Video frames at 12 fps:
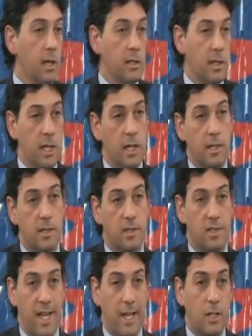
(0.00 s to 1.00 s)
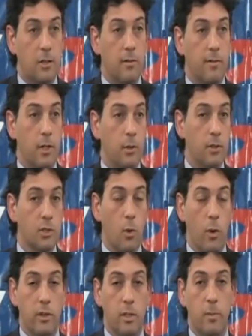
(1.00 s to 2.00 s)
The standard of review is
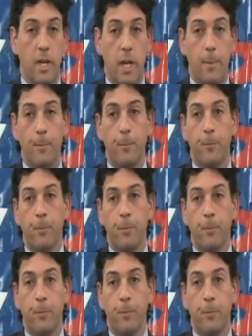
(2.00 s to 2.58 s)
going to be